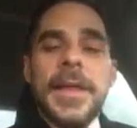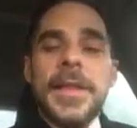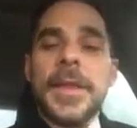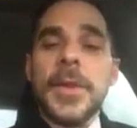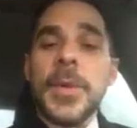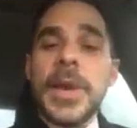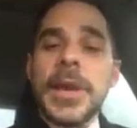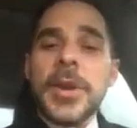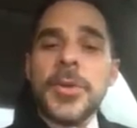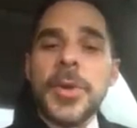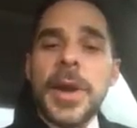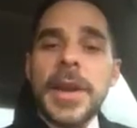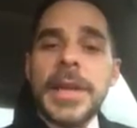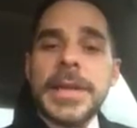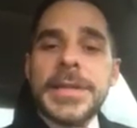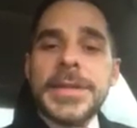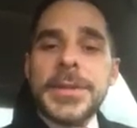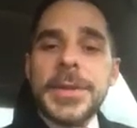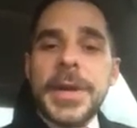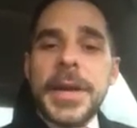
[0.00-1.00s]
we can run
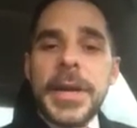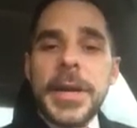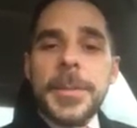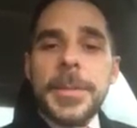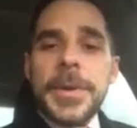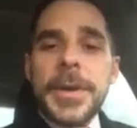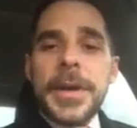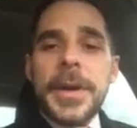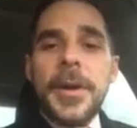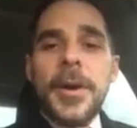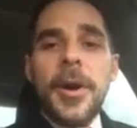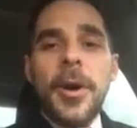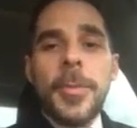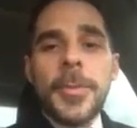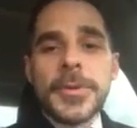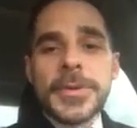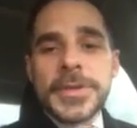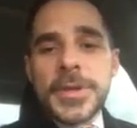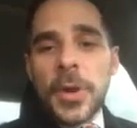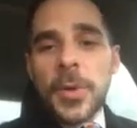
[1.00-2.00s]
into here. But
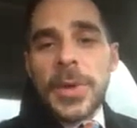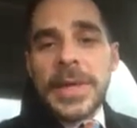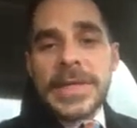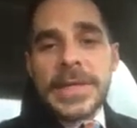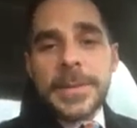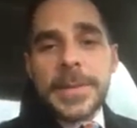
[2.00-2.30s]
almost always